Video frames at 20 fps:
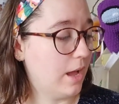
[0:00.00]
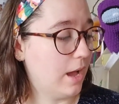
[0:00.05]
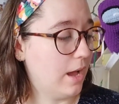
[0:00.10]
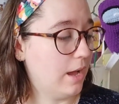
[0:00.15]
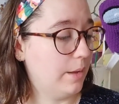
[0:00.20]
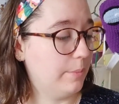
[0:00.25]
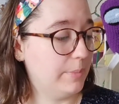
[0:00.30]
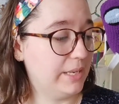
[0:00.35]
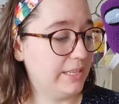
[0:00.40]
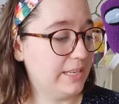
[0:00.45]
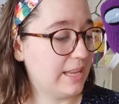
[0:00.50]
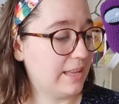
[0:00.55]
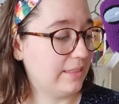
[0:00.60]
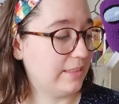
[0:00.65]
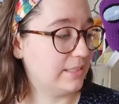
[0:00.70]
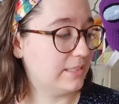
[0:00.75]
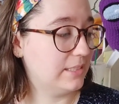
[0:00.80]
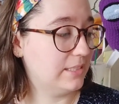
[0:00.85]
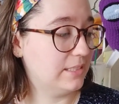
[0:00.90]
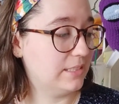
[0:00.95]
Um, and yeah,
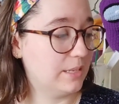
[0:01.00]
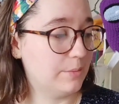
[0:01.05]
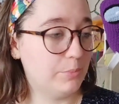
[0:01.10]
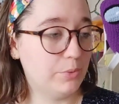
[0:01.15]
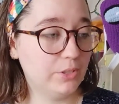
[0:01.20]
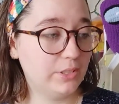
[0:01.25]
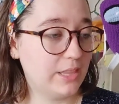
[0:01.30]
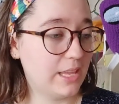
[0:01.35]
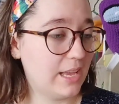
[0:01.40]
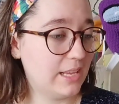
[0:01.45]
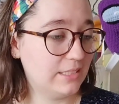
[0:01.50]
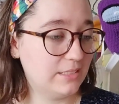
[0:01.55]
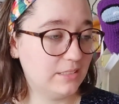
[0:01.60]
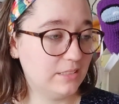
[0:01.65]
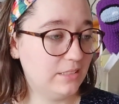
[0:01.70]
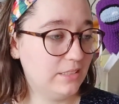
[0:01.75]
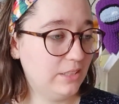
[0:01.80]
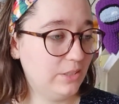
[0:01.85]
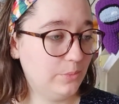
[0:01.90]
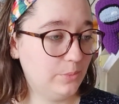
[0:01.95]
this is a book that
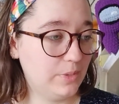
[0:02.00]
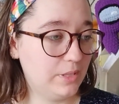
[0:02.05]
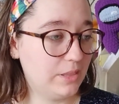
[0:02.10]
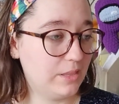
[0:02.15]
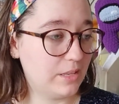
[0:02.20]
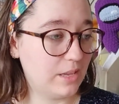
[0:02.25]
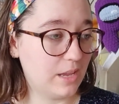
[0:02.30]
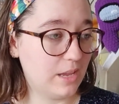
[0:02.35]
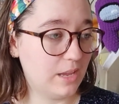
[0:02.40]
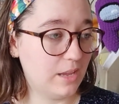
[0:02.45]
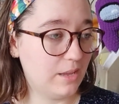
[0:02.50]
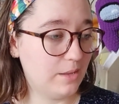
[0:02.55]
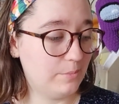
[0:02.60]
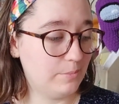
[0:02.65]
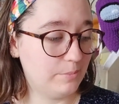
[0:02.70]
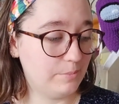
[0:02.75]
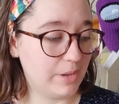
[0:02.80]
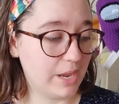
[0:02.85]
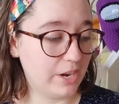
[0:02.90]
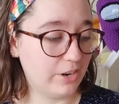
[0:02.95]
has to deal with um,